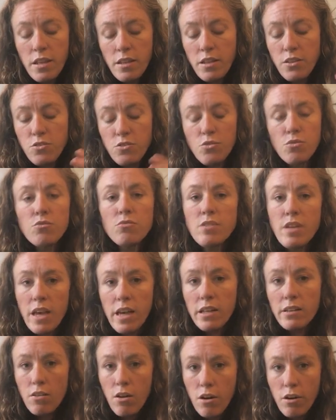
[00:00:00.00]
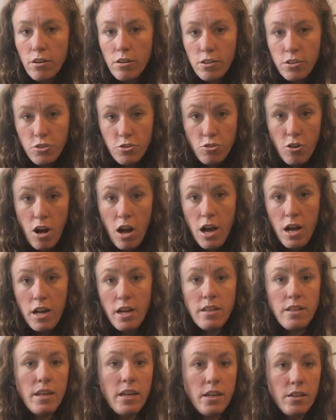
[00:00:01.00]
they do take longer to dry
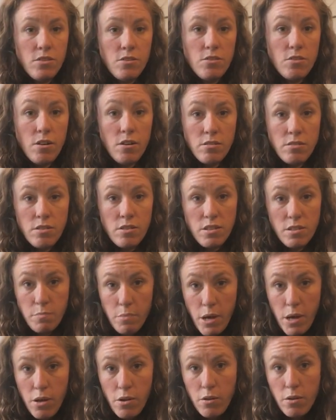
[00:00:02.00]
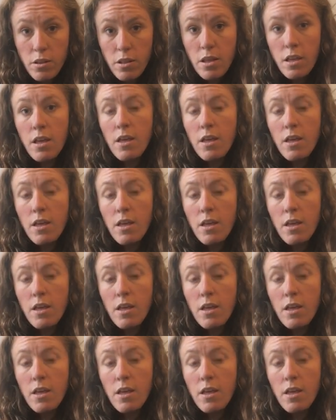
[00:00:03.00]
and they can start to smell.